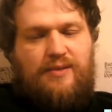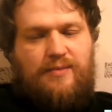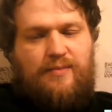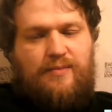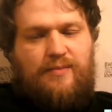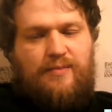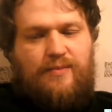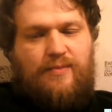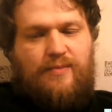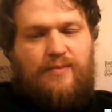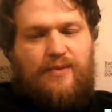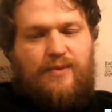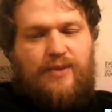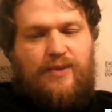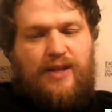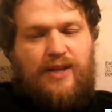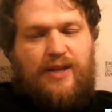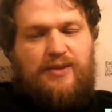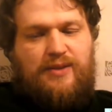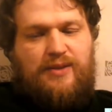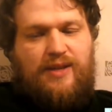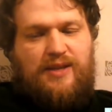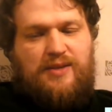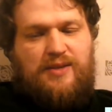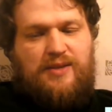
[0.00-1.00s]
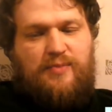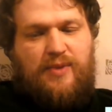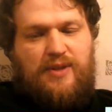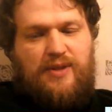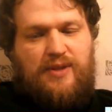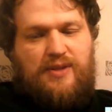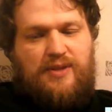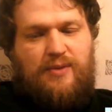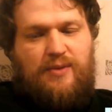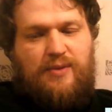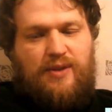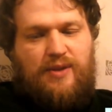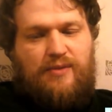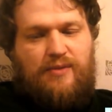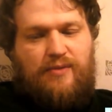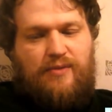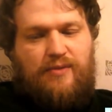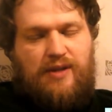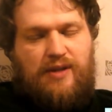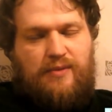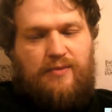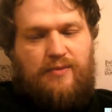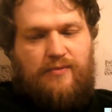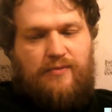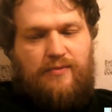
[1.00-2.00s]
Yeah, that speaks to a
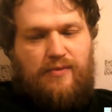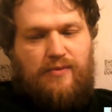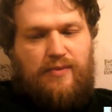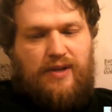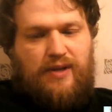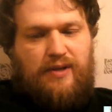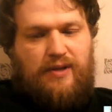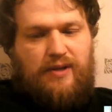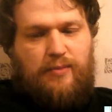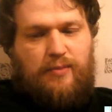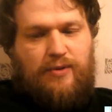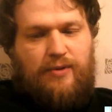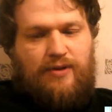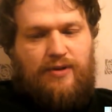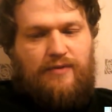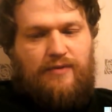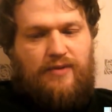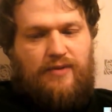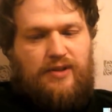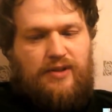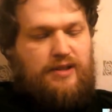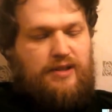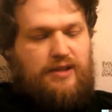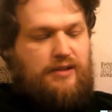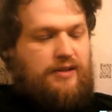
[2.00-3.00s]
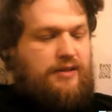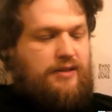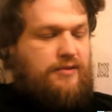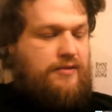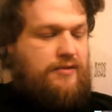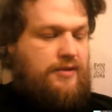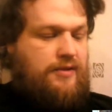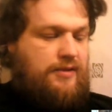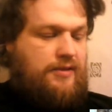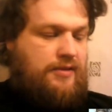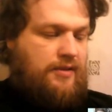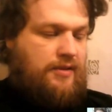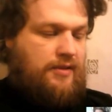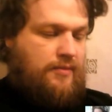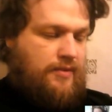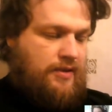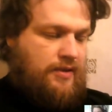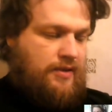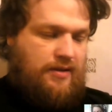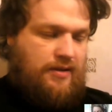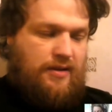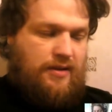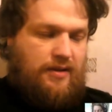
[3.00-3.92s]
thread from our previous hangout, Christy, where